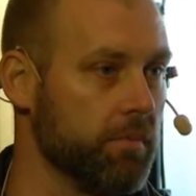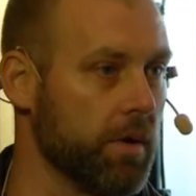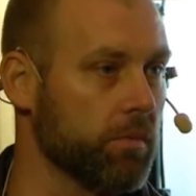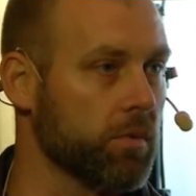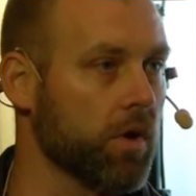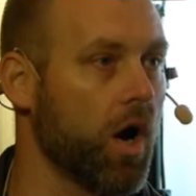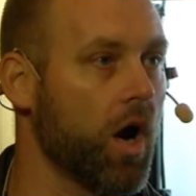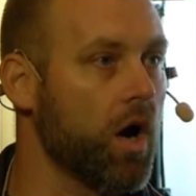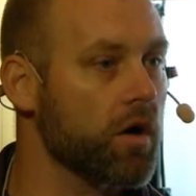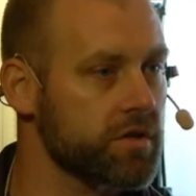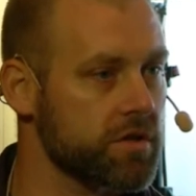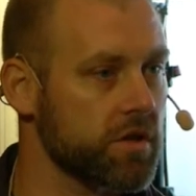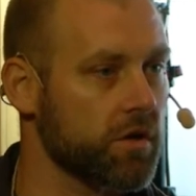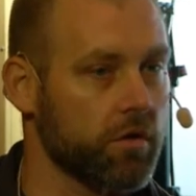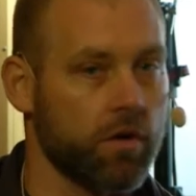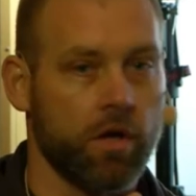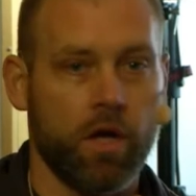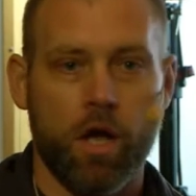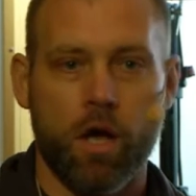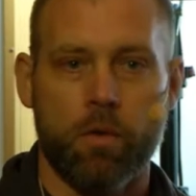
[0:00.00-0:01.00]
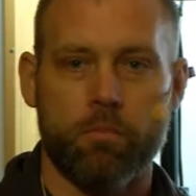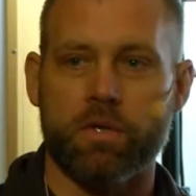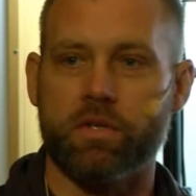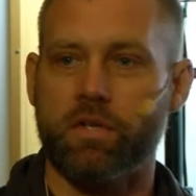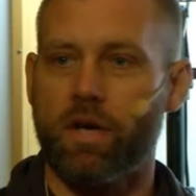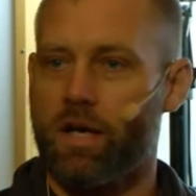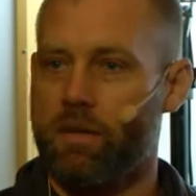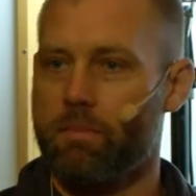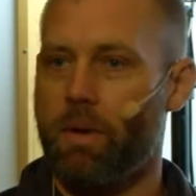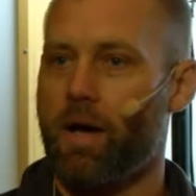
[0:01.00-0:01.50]
But we're also been
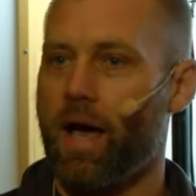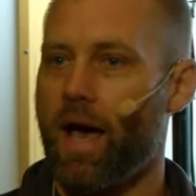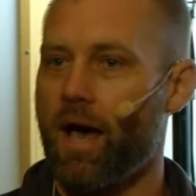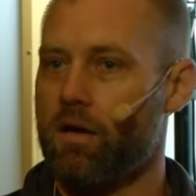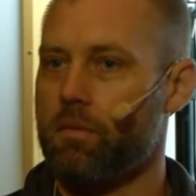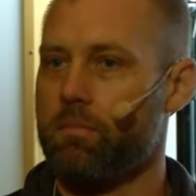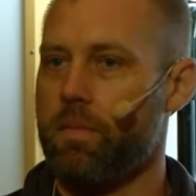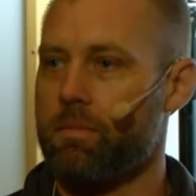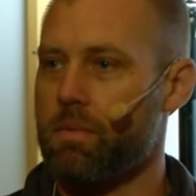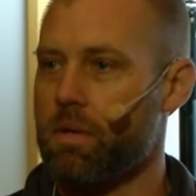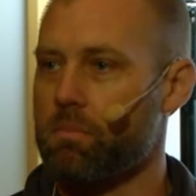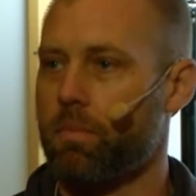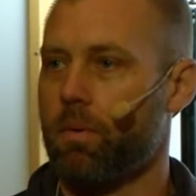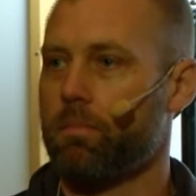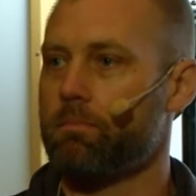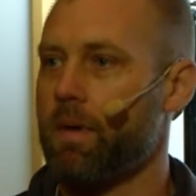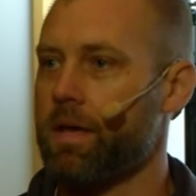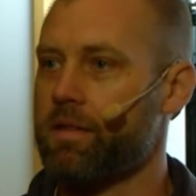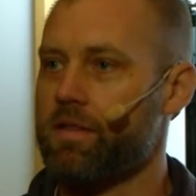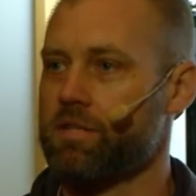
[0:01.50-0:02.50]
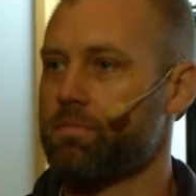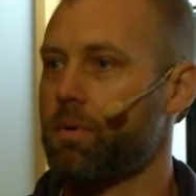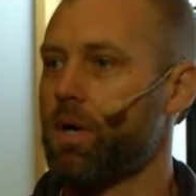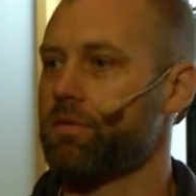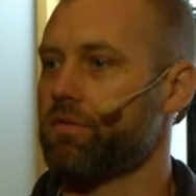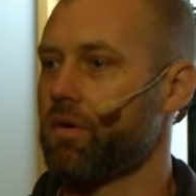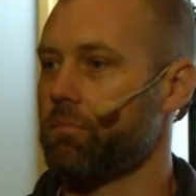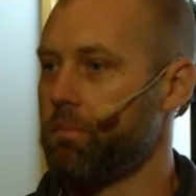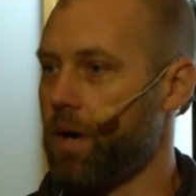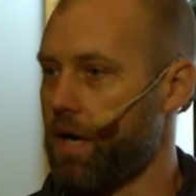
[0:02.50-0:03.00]
talking about how to maybe make this
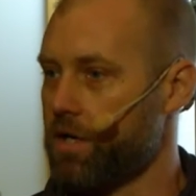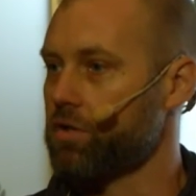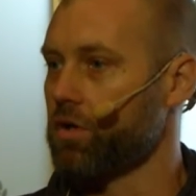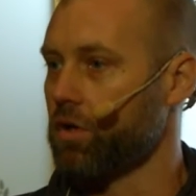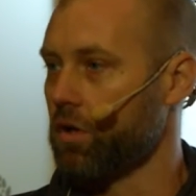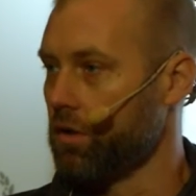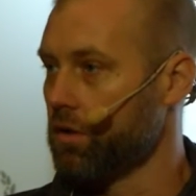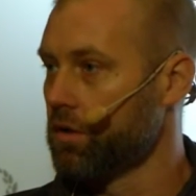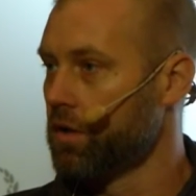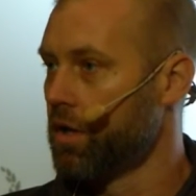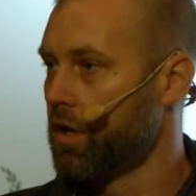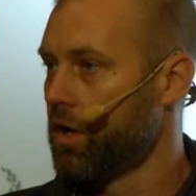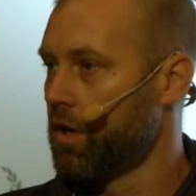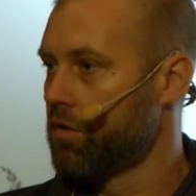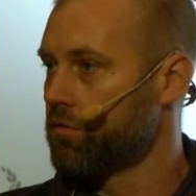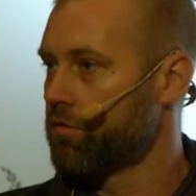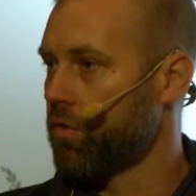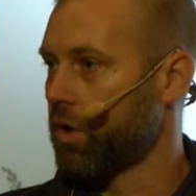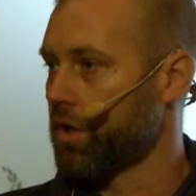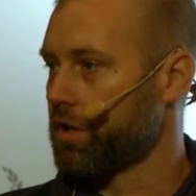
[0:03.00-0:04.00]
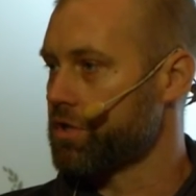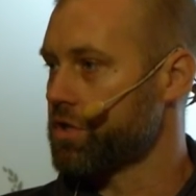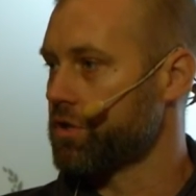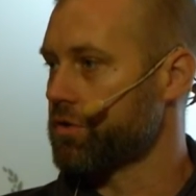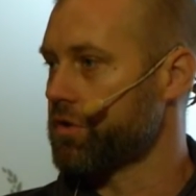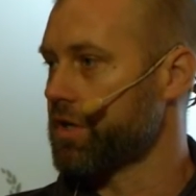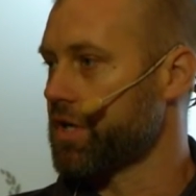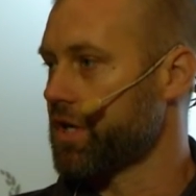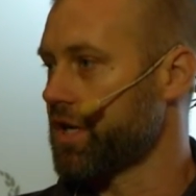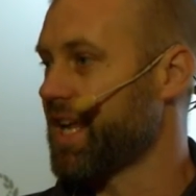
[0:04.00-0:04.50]
part of a bundle for
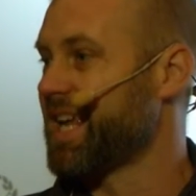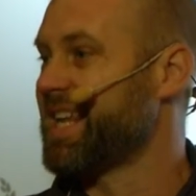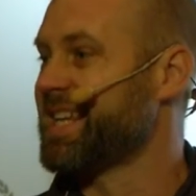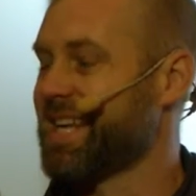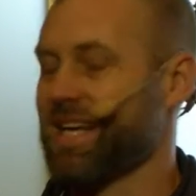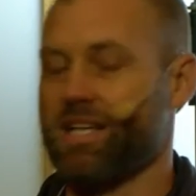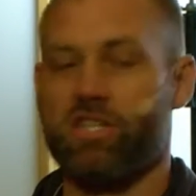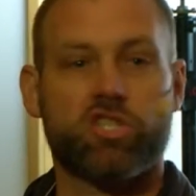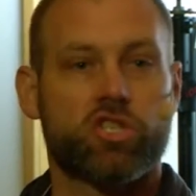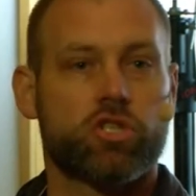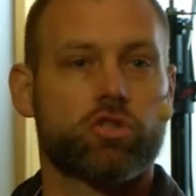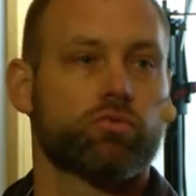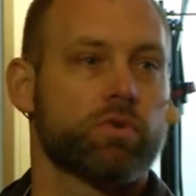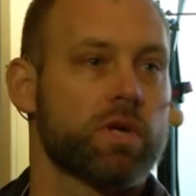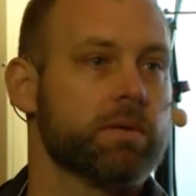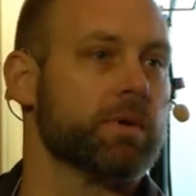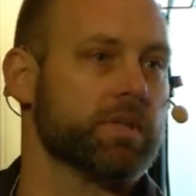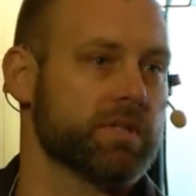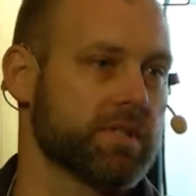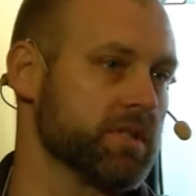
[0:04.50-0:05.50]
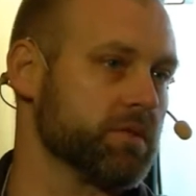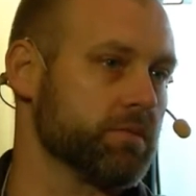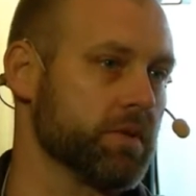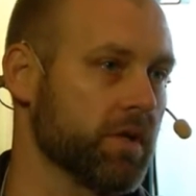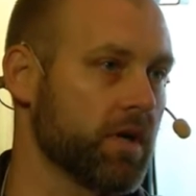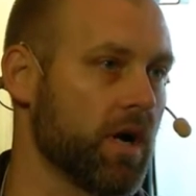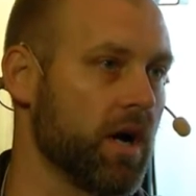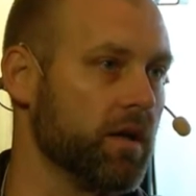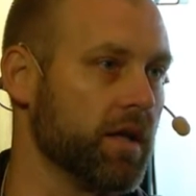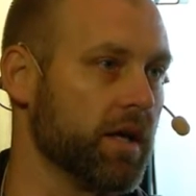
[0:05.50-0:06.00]
children in extremis, as we
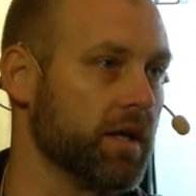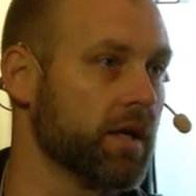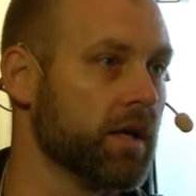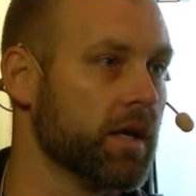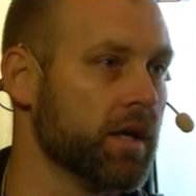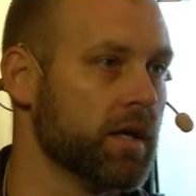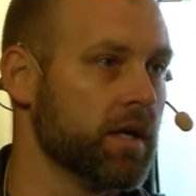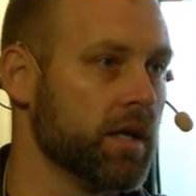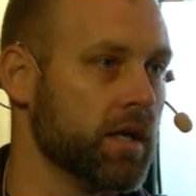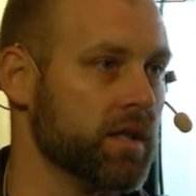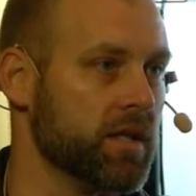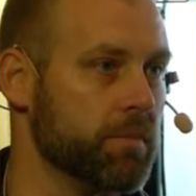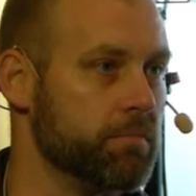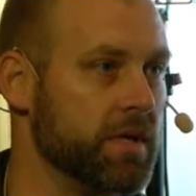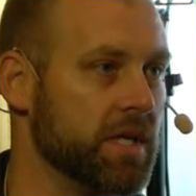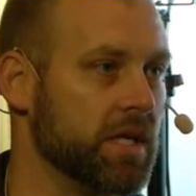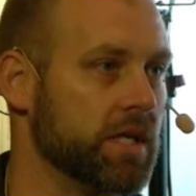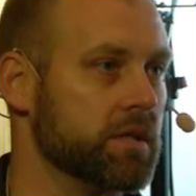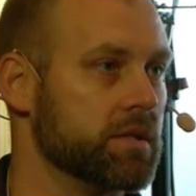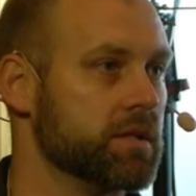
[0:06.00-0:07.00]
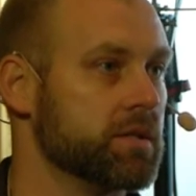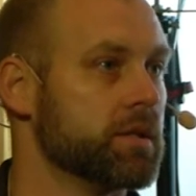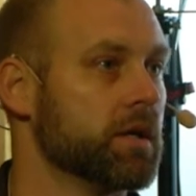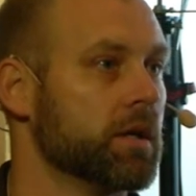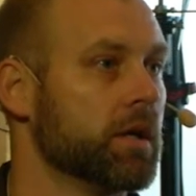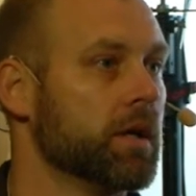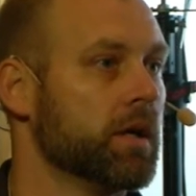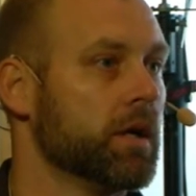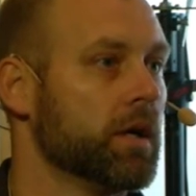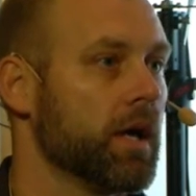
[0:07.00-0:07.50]
call it in the biz,
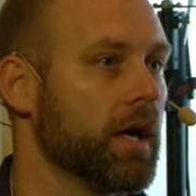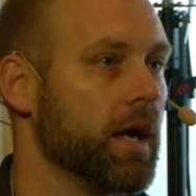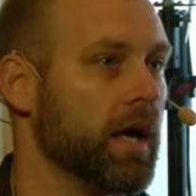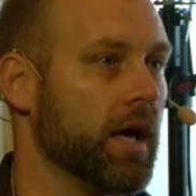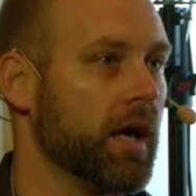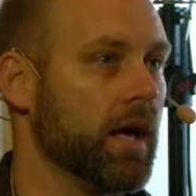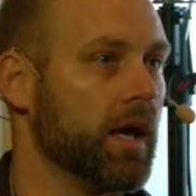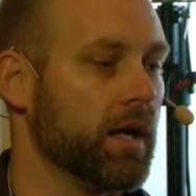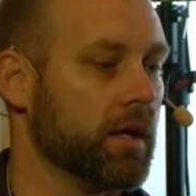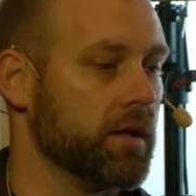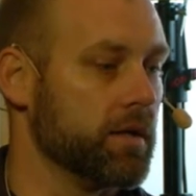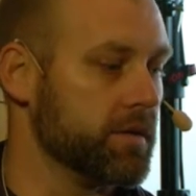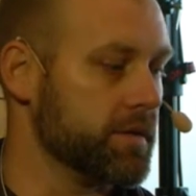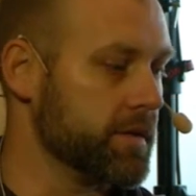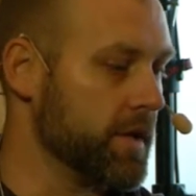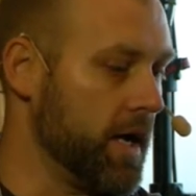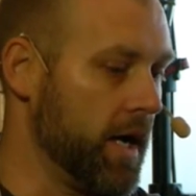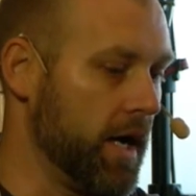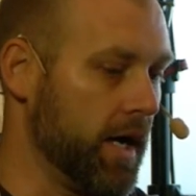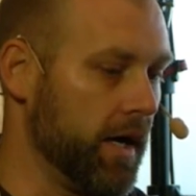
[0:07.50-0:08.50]
and